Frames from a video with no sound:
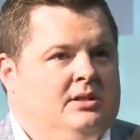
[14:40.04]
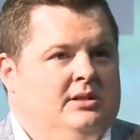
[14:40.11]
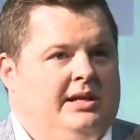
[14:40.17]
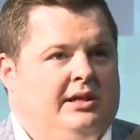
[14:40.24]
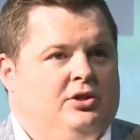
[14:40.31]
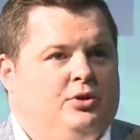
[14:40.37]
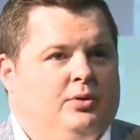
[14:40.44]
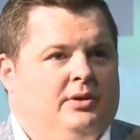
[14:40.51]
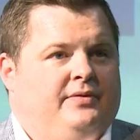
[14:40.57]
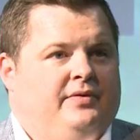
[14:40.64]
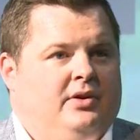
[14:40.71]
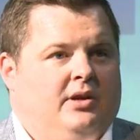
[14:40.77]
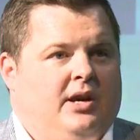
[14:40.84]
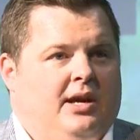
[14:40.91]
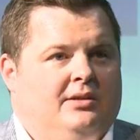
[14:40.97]
Is that a choice
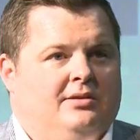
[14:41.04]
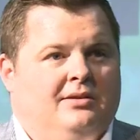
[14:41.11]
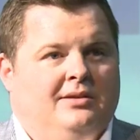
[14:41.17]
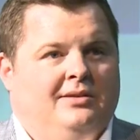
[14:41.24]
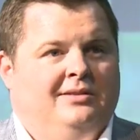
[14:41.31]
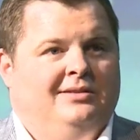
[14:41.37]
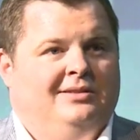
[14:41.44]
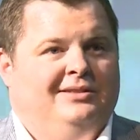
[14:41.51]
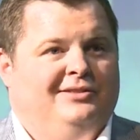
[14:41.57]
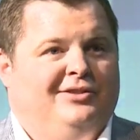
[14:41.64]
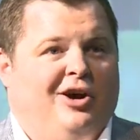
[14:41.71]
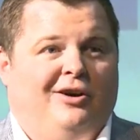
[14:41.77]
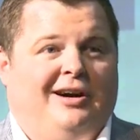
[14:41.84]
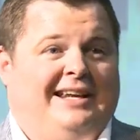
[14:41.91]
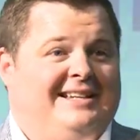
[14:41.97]
for you guys?
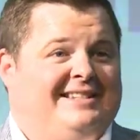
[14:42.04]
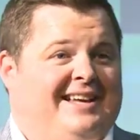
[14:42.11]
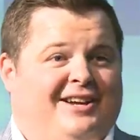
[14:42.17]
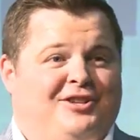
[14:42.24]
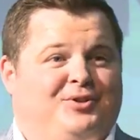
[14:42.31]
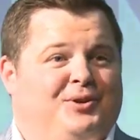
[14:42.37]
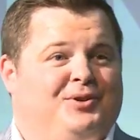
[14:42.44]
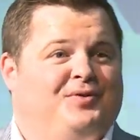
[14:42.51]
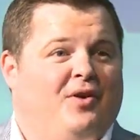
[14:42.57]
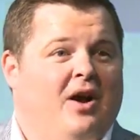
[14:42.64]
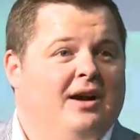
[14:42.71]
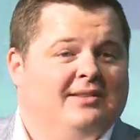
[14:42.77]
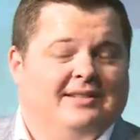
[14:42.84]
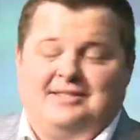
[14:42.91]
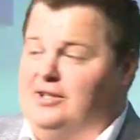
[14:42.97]
No, and it's not a choice for
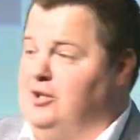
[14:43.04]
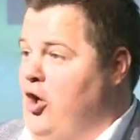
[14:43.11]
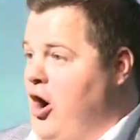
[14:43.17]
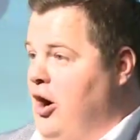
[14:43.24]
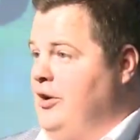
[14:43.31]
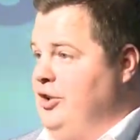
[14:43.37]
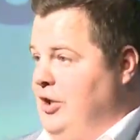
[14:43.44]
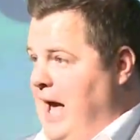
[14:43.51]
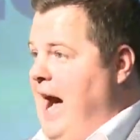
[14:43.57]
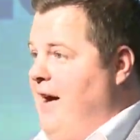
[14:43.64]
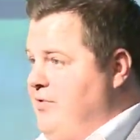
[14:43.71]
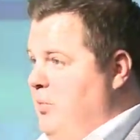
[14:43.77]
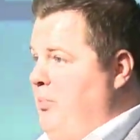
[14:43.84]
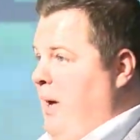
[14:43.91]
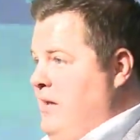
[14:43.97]
us. It's a law. You
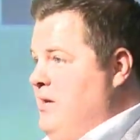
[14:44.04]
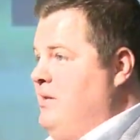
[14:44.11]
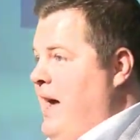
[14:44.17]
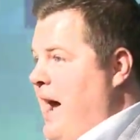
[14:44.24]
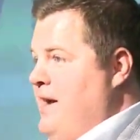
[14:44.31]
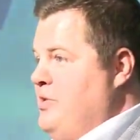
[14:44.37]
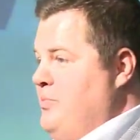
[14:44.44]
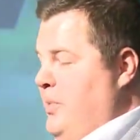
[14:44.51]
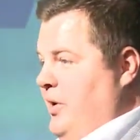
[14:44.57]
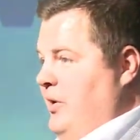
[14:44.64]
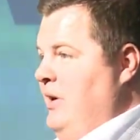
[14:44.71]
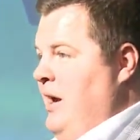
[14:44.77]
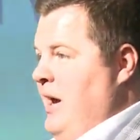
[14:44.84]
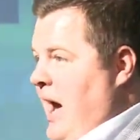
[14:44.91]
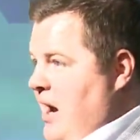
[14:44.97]
have to pay the tax
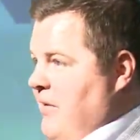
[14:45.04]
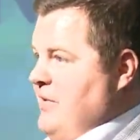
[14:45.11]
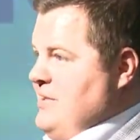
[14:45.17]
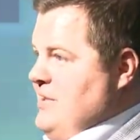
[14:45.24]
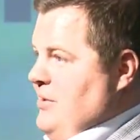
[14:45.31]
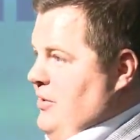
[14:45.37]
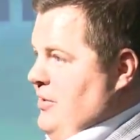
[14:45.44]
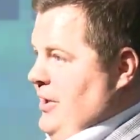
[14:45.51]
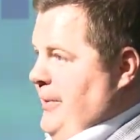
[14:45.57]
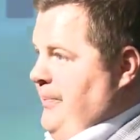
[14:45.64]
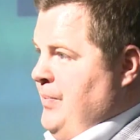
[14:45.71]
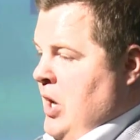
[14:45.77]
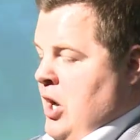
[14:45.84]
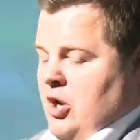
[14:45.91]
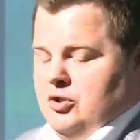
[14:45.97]
bill every single year.
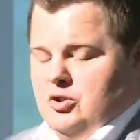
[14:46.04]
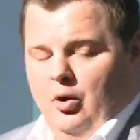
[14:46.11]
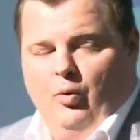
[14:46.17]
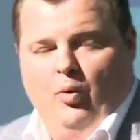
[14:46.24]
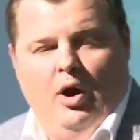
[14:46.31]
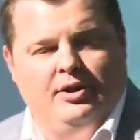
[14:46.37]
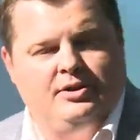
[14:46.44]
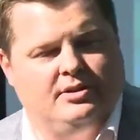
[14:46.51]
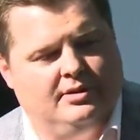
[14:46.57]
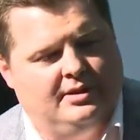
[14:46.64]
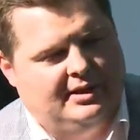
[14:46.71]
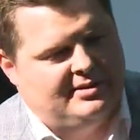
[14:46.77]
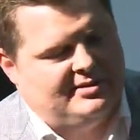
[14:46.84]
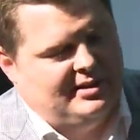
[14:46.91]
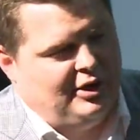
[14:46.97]
So watch
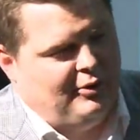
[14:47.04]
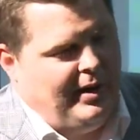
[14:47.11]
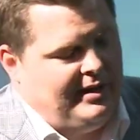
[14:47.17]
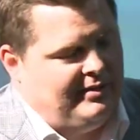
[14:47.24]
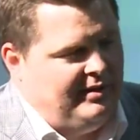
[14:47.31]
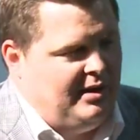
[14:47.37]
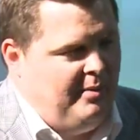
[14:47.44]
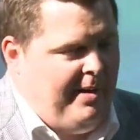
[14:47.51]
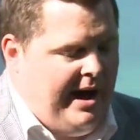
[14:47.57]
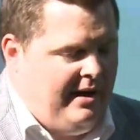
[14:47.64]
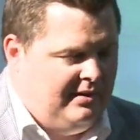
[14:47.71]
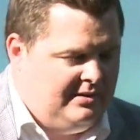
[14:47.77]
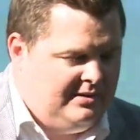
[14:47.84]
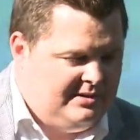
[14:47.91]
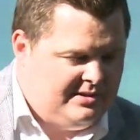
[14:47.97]
this. The great thing
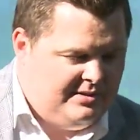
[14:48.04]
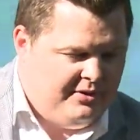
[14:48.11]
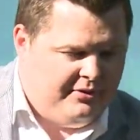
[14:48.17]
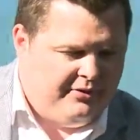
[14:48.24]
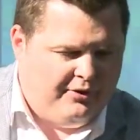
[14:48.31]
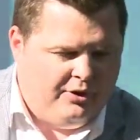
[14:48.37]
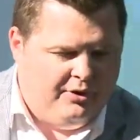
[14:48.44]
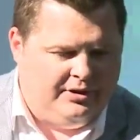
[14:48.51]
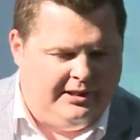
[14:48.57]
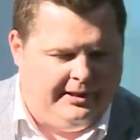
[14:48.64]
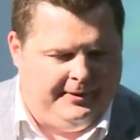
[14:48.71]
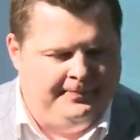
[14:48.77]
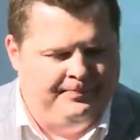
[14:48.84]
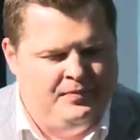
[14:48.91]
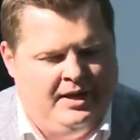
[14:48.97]
about it is on the third
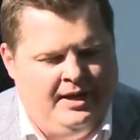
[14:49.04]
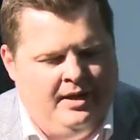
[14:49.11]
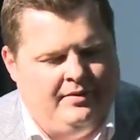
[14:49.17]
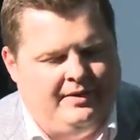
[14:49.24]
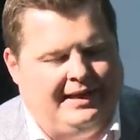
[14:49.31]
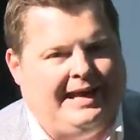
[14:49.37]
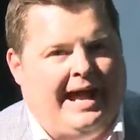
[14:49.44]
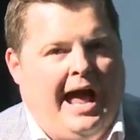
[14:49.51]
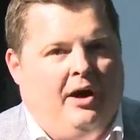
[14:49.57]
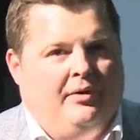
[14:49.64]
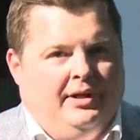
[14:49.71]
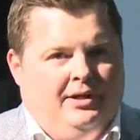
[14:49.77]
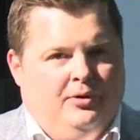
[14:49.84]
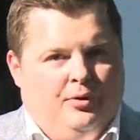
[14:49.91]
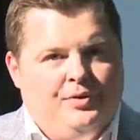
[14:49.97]
year, the
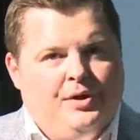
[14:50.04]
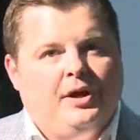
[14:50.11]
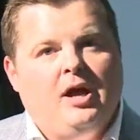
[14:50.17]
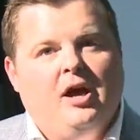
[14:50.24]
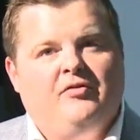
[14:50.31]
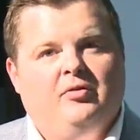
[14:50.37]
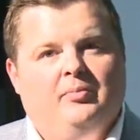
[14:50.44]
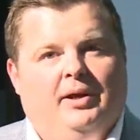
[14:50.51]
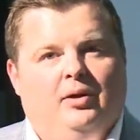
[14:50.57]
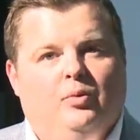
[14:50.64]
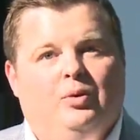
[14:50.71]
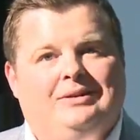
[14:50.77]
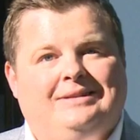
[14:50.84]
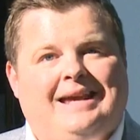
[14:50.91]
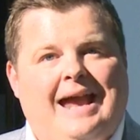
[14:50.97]
county or the government
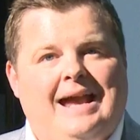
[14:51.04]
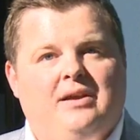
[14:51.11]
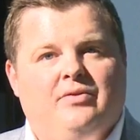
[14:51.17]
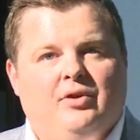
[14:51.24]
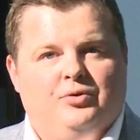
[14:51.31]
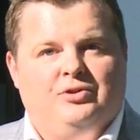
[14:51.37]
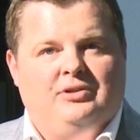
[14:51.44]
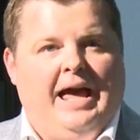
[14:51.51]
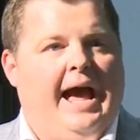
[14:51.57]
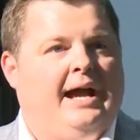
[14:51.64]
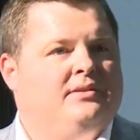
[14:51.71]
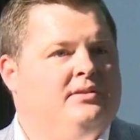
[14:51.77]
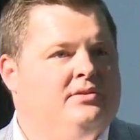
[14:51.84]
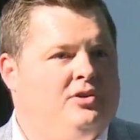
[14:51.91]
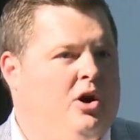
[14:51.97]
will take those
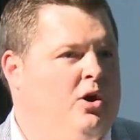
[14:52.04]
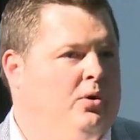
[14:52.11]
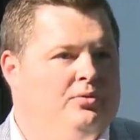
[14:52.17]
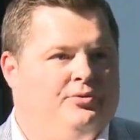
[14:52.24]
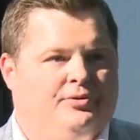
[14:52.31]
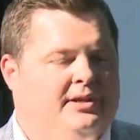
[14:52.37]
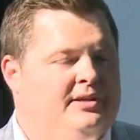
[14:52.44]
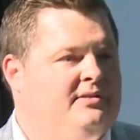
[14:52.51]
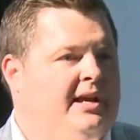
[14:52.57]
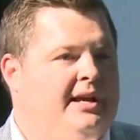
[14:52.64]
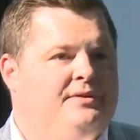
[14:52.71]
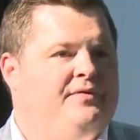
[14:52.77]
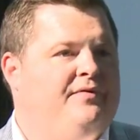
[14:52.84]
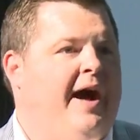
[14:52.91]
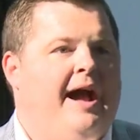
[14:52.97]
taxes owed. So let's say
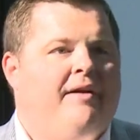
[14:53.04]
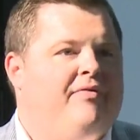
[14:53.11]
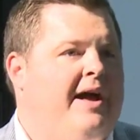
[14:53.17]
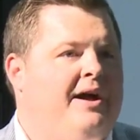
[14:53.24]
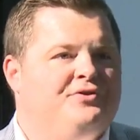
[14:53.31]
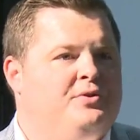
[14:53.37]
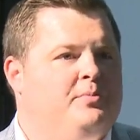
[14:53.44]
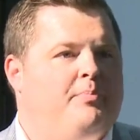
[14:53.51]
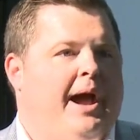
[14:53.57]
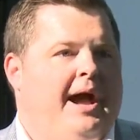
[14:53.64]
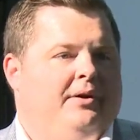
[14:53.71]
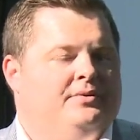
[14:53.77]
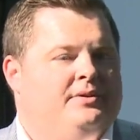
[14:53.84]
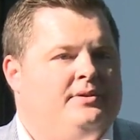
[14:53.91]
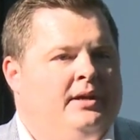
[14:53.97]
it's 5,000
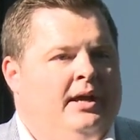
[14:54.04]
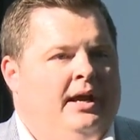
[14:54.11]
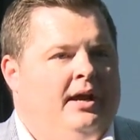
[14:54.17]
pounds.